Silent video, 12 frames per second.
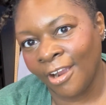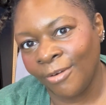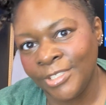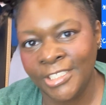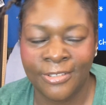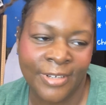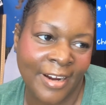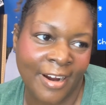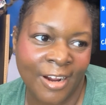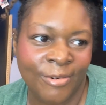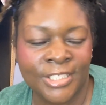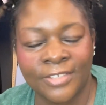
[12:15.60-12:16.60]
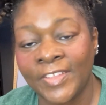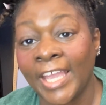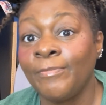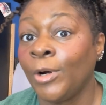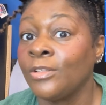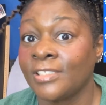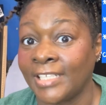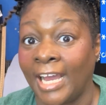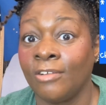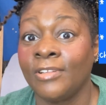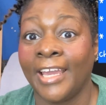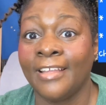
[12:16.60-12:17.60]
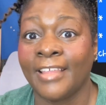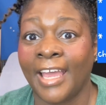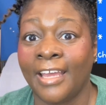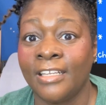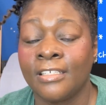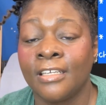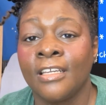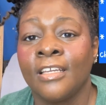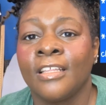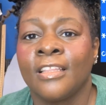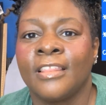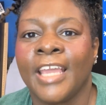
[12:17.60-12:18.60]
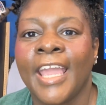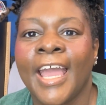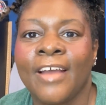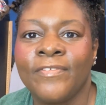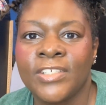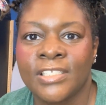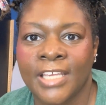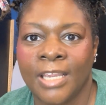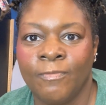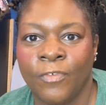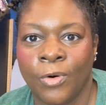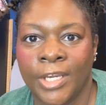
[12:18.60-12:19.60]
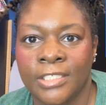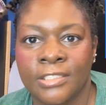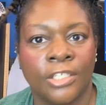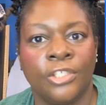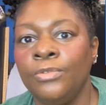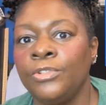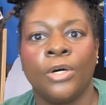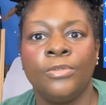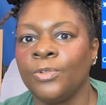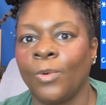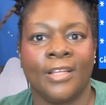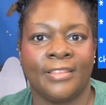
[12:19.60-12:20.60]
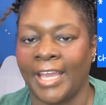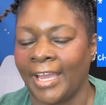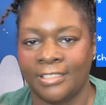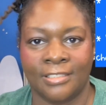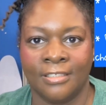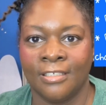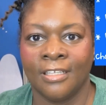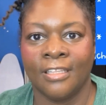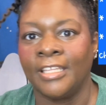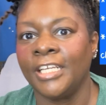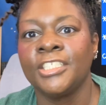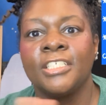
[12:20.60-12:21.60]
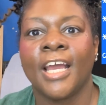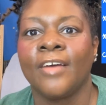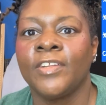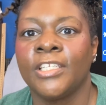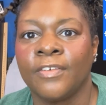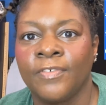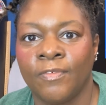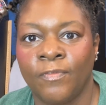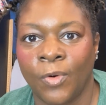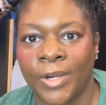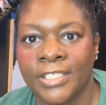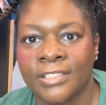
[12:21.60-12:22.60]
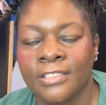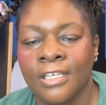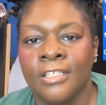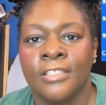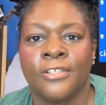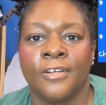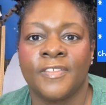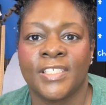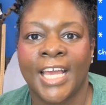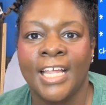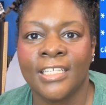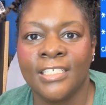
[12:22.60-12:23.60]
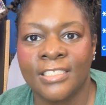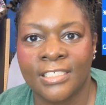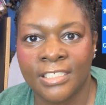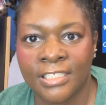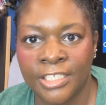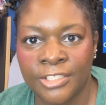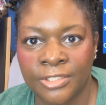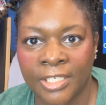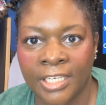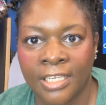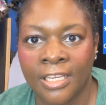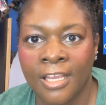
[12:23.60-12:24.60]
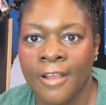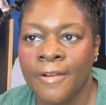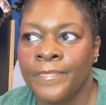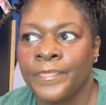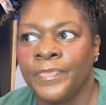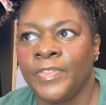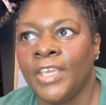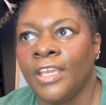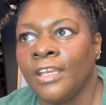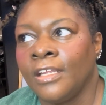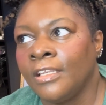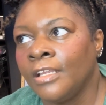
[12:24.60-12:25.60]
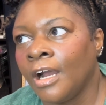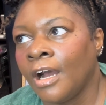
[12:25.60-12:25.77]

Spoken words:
what you doing, girl? If they both sound like that, they have the same voice. You don't want that. They should have a different voice. So if Sally is eccentric, then